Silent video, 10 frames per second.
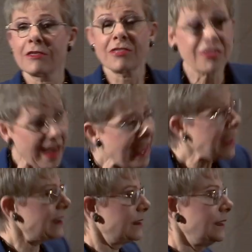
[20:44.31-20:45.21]

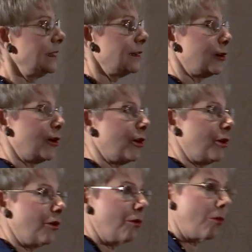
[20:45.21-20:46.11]
Then,
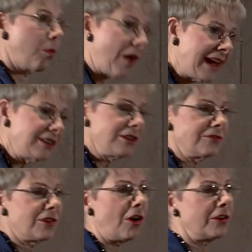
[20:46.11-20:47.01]
when
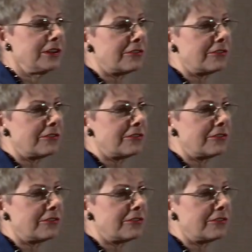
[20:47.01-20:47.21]
you've got